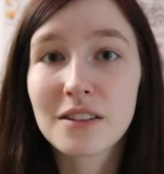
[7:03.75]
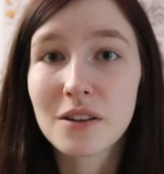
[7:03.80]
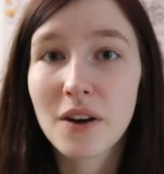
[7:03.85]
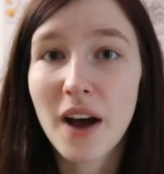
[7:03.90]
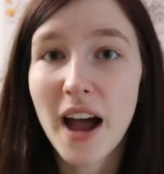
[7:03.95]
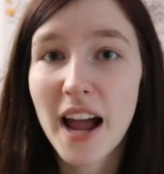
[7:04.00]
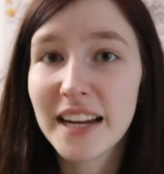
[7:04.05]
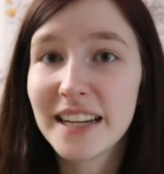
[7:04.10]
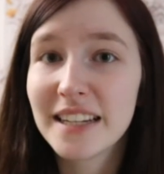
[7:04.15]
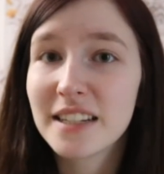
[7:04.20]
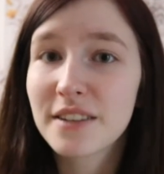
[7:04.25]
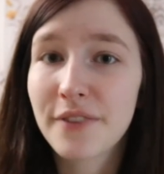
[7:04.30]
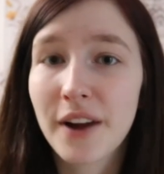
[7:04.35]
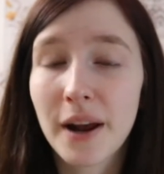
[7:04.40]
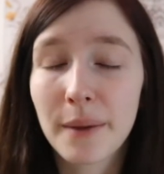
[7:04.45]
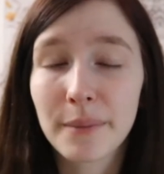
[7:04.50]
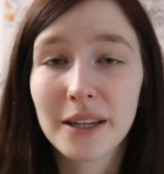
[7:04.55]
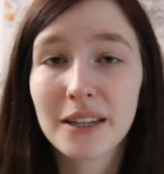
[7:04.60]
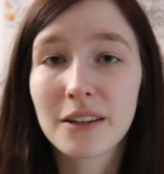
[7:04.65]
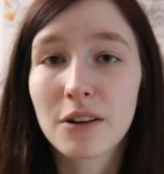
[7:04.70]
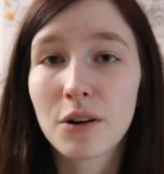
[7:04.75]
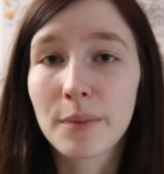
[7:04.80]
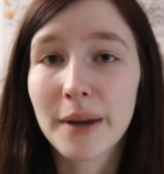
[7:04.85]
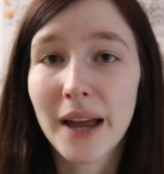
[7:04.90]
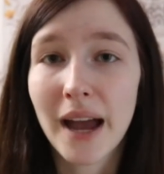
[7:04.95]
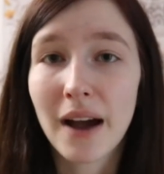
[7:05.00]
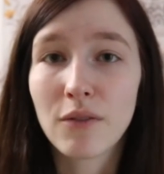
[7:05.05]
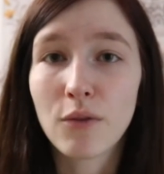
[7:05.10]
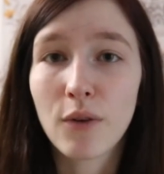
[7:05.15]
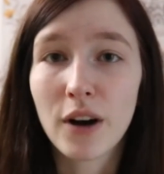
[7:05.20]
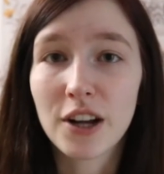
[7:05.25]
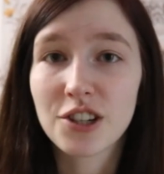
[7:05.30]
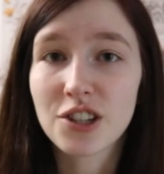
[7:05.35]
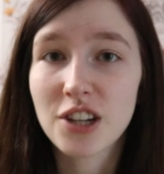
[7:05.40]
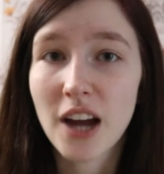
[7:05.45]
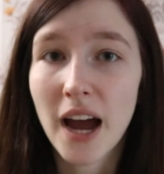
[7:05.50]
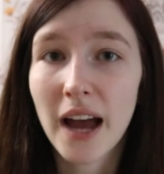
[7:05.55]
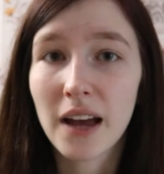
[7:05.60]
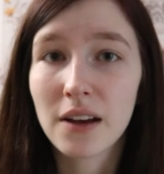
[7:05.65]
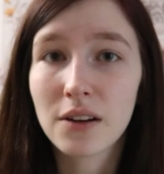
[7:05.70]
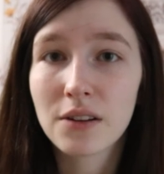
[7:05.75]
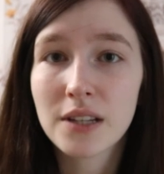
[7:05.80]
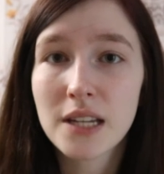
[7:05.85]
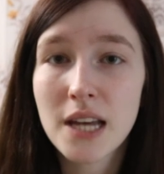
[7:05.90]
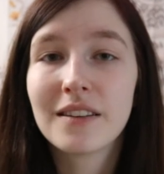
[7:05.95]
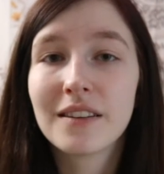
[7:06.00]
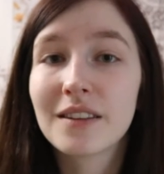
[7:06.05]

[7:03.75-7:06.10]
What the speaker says: so each family can only have one child.